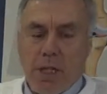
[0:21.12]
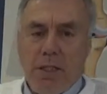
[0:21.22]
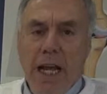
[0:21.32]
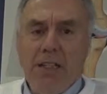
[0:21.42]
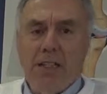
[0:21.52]

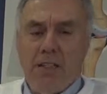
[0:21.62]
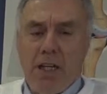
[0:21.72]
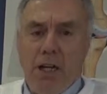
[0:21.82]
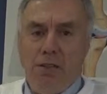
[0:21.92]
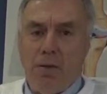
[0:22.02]
take
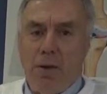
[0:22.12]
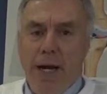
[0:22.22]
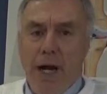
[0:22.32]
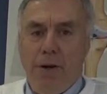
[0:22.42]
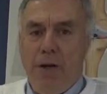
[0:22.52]
cells
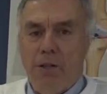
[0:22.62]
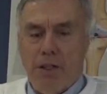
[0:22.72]
right out of your